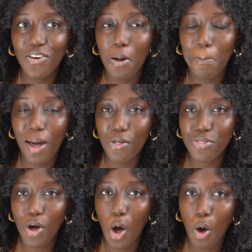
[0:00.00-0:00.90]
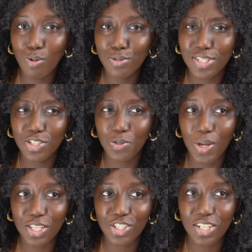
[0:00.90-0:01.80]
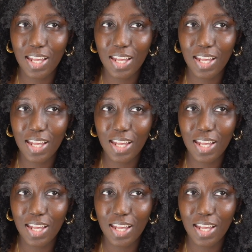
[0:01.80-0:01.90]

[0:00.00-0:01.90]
about the whole situation.